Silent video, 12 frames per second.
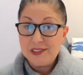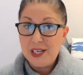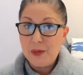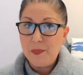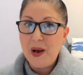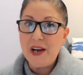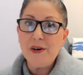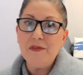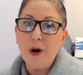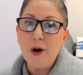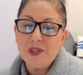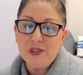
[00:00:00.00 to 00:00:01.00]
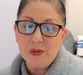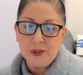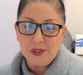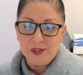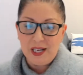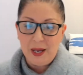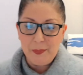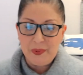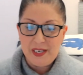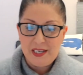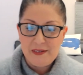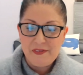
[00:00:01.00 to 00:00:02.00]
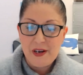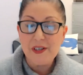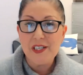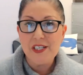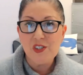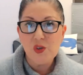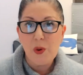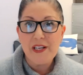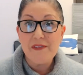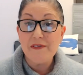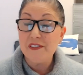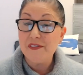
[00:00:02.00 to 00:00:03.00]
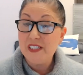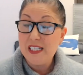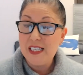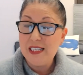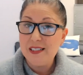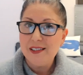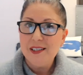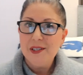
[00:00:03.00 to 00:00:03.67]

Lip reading: a biopharmaceutical company founded in 2015,